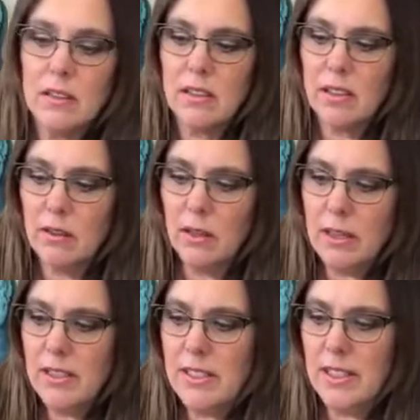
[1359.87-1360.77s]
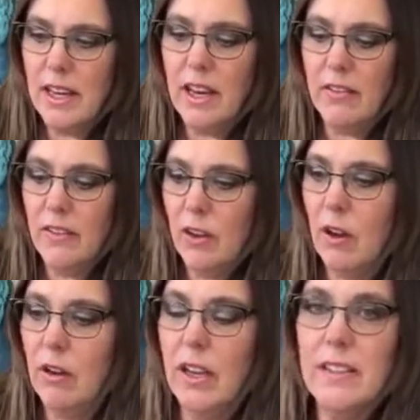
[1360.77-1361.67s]
So let's see if
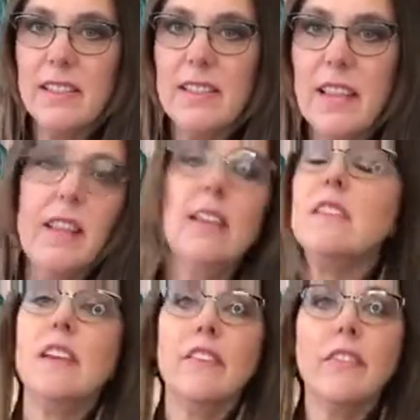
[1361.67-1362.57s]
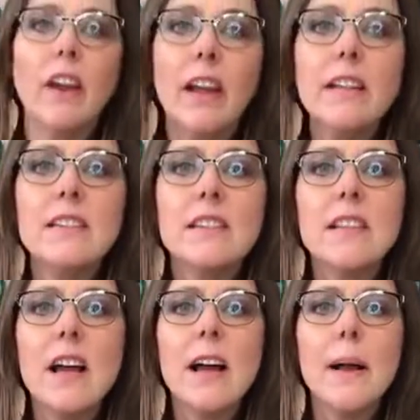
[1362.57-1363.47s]
y'all can see the difference.
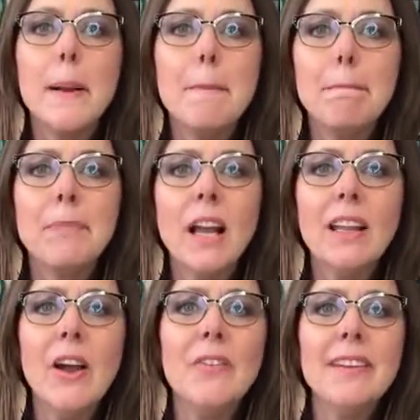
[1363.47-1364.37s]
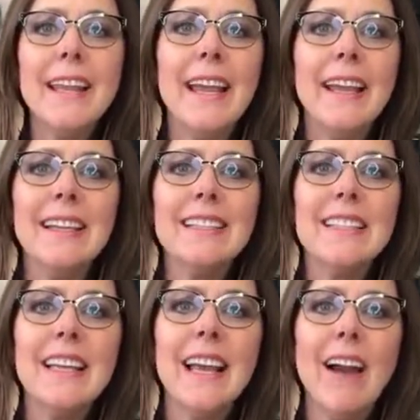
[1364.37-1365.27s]
Hello
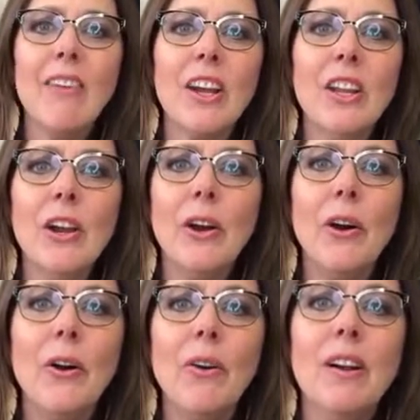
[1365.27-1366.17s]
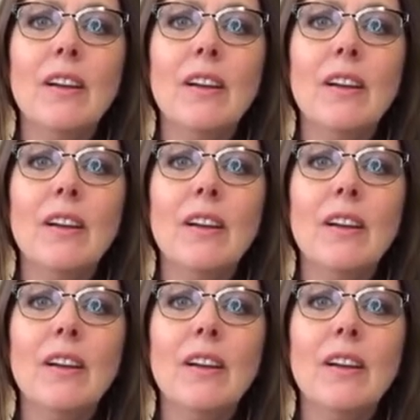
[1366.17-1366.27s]
Nancy, how are you?